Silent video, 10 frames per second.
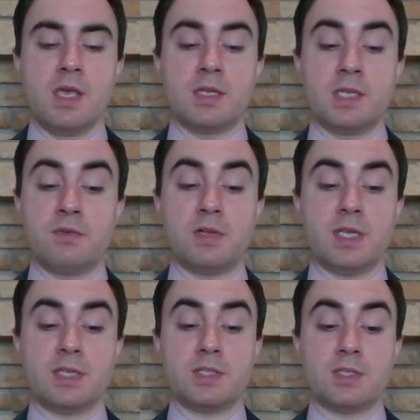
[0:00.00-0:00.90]

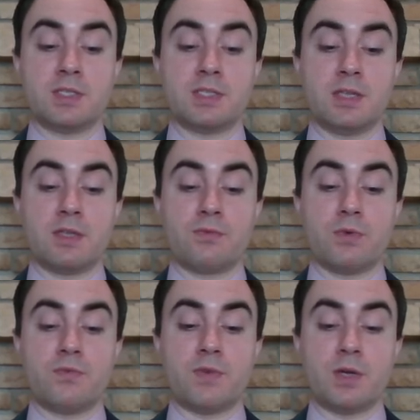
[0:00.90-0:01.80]
Nevertheless, it does not therefore
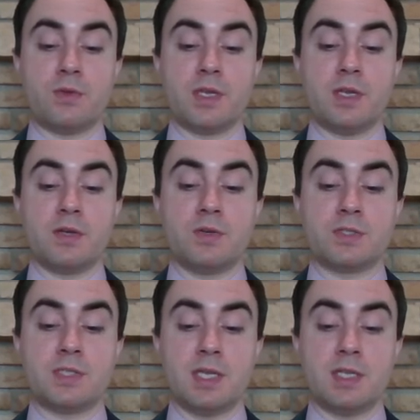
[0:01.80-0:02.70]
follow that he
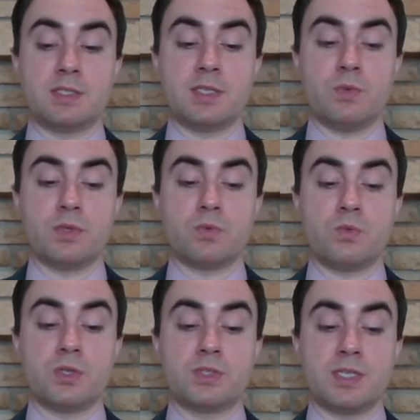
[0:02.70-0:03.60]
understands that what the
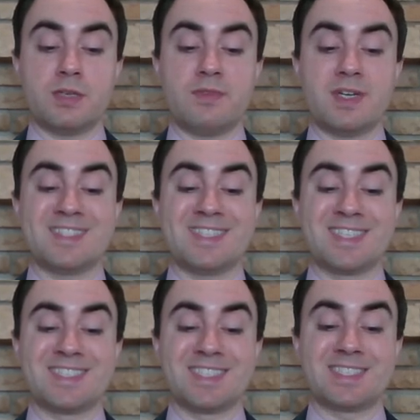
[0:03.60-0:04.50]
word signifies
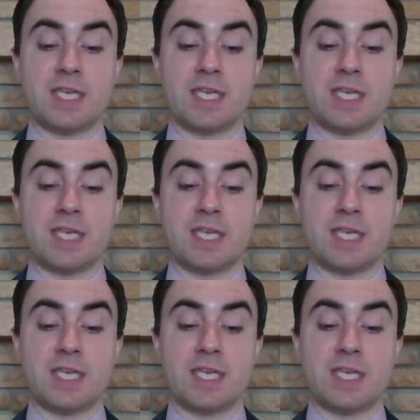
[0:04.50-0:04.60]
exists